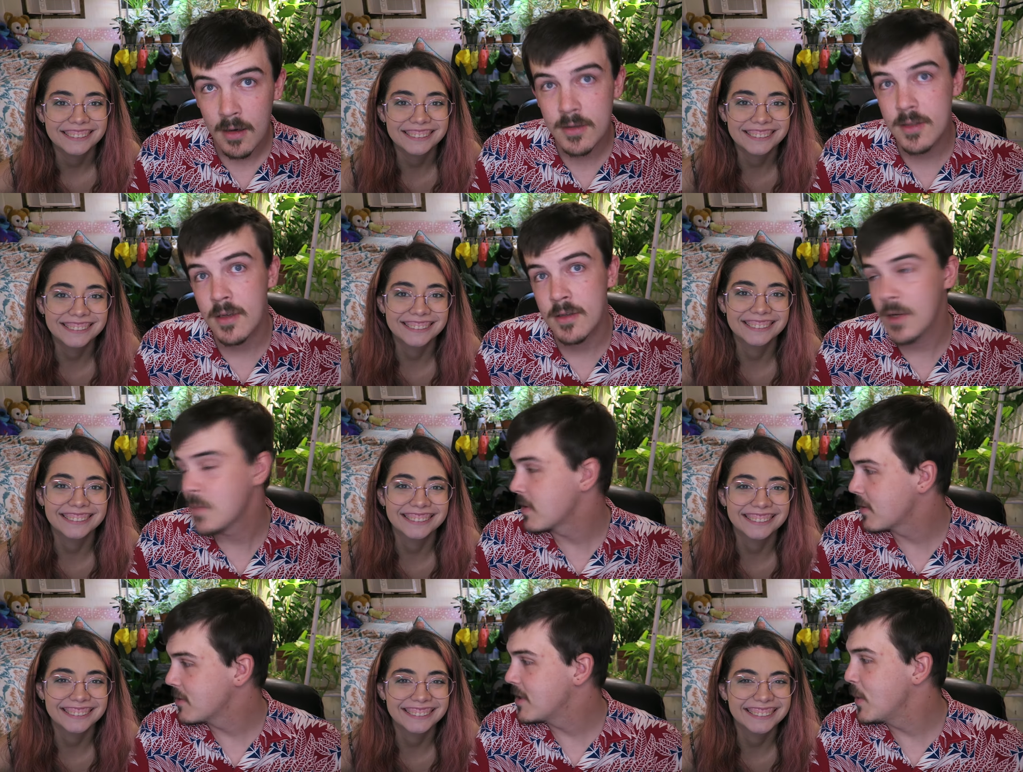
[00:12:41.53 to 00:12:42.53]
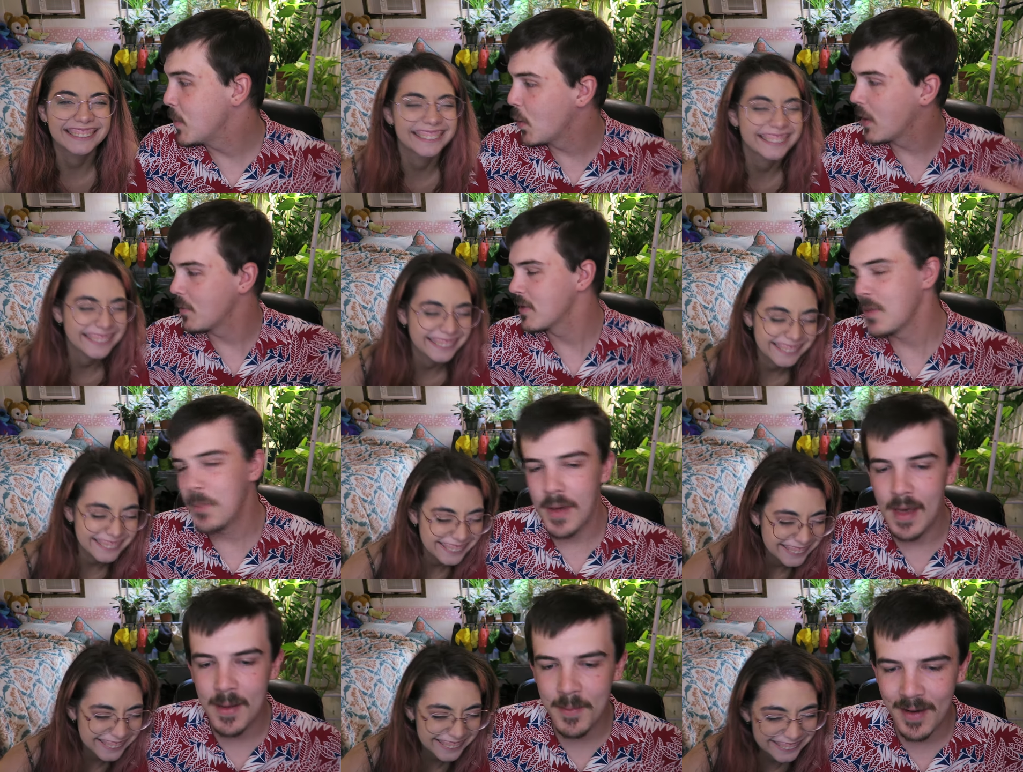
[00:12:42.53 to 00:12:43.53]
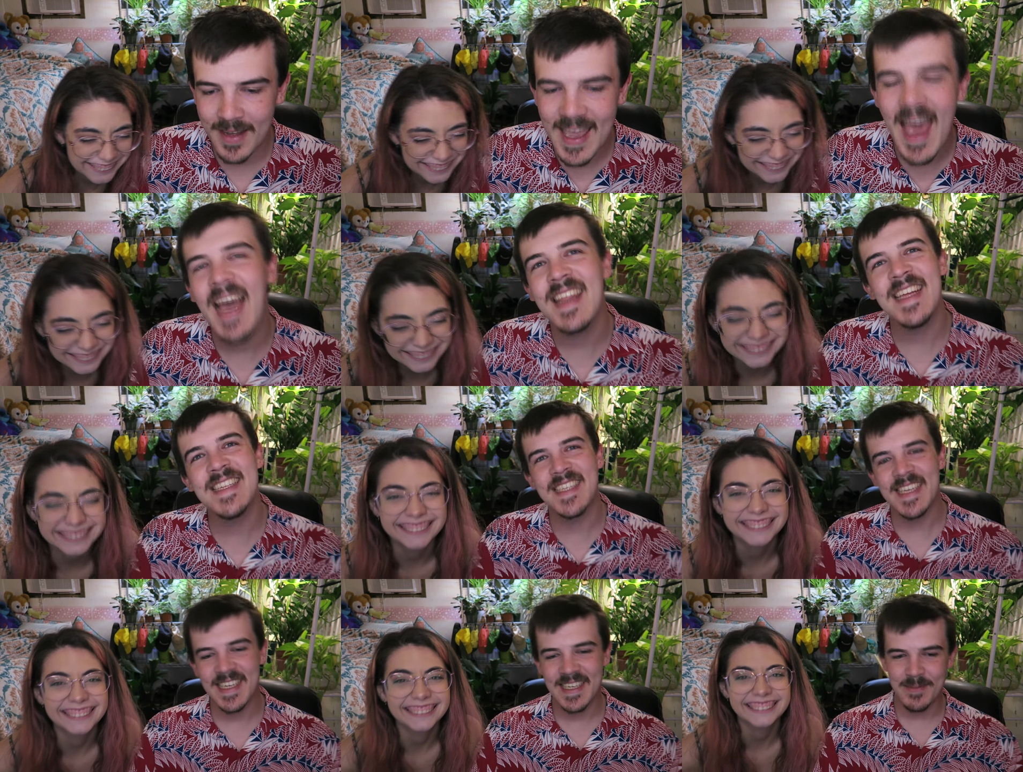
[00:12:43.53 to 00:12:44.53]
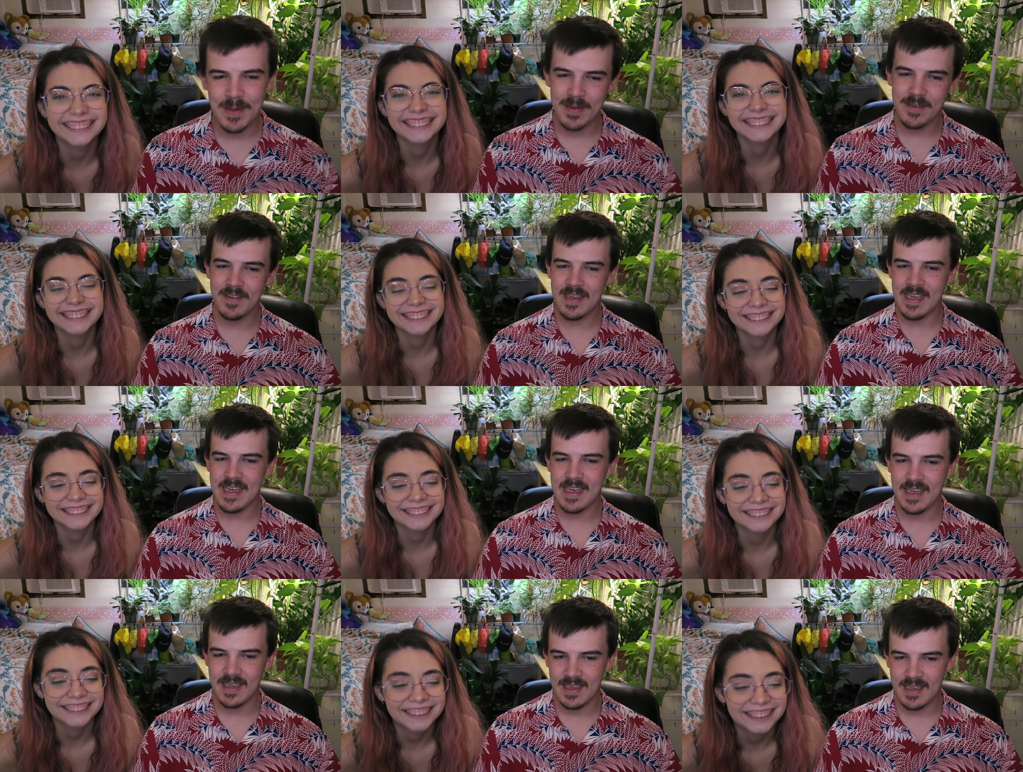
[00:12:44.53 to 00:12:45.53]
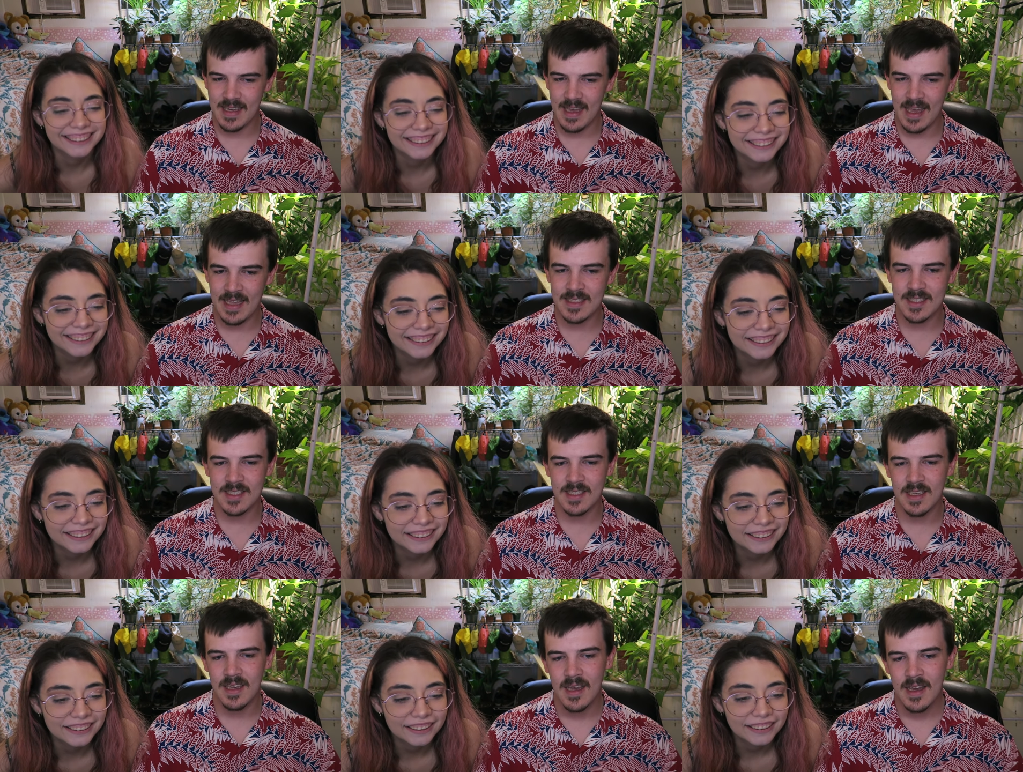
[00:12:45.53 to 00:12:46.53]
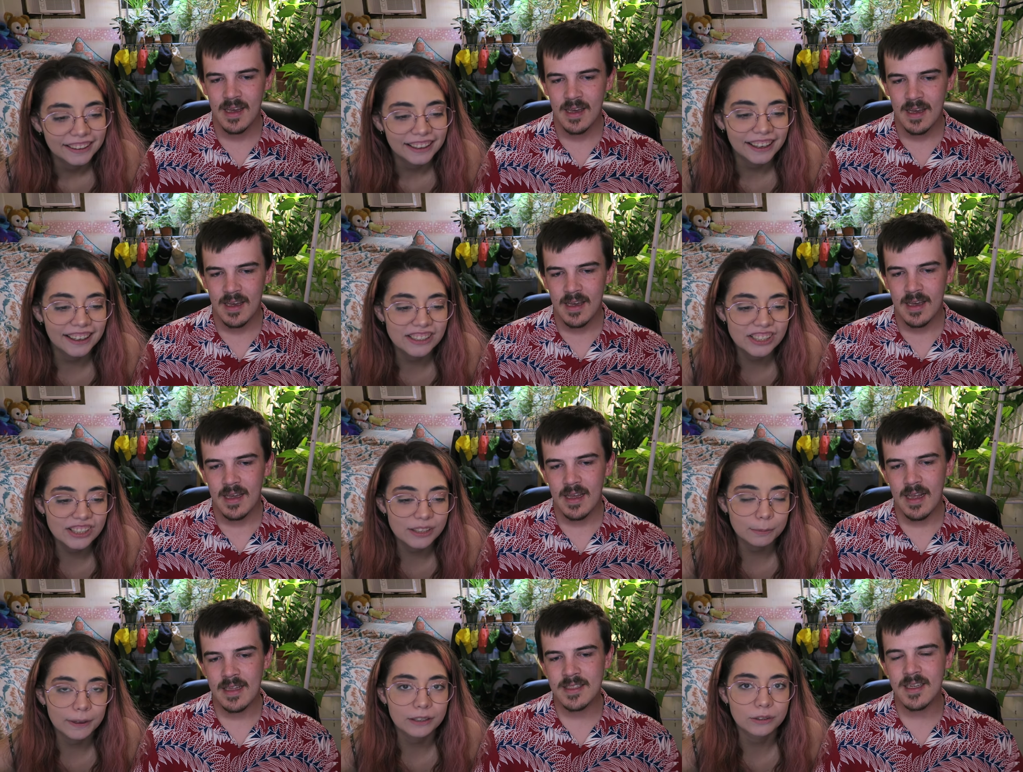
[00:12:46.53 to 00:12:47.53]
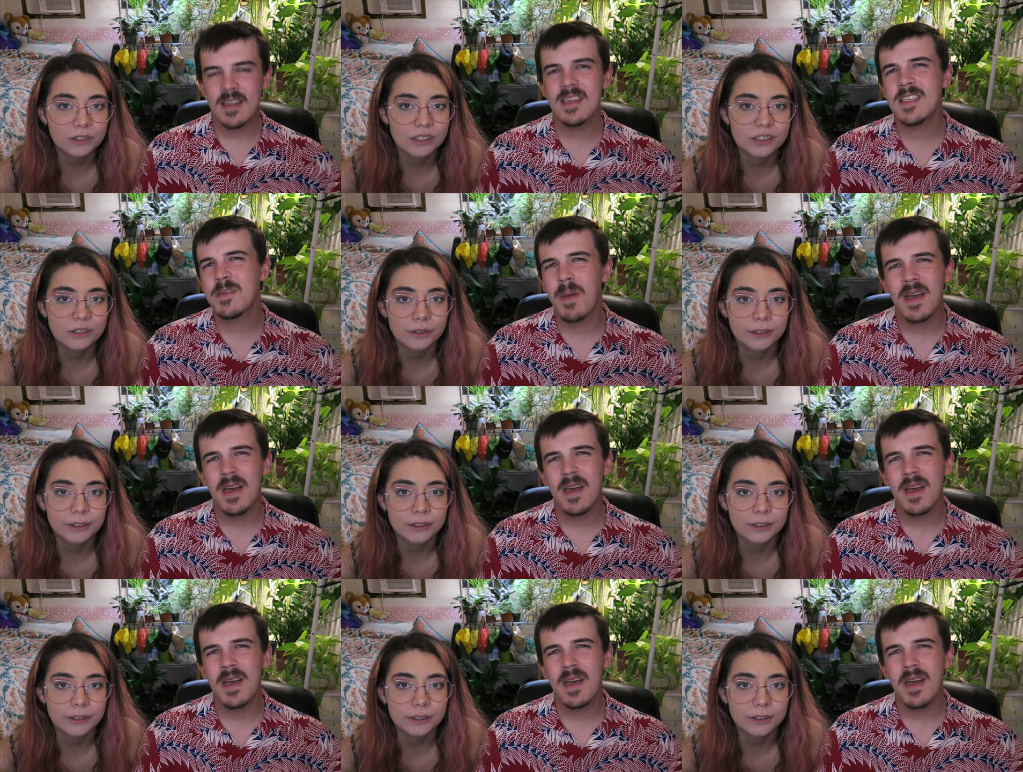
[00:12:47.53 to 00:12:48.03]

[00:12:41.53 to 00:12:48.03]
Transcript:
Speaker 1: I was, I was hoping you'd keep going with the bit, but yeah, I think D, maybe even E, it's
Speaker 2: it's just a Pandora It's nothing store.